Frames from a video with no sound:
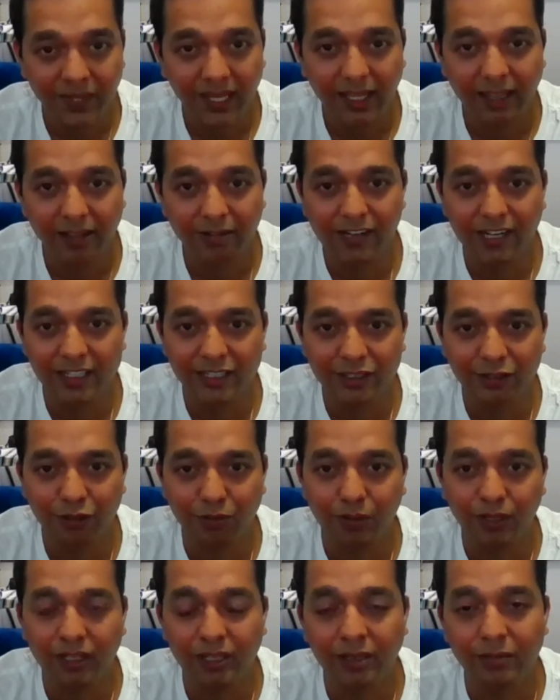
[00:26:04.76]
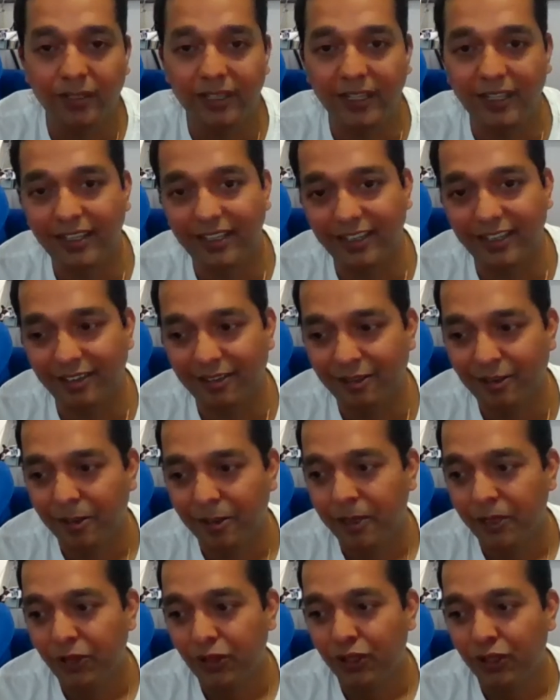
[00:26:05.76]
Otherwise, you'll be terminated."
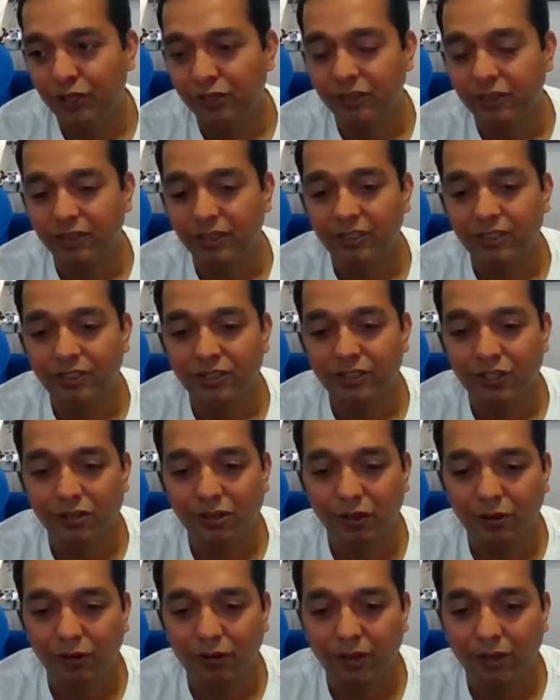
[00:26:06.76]
So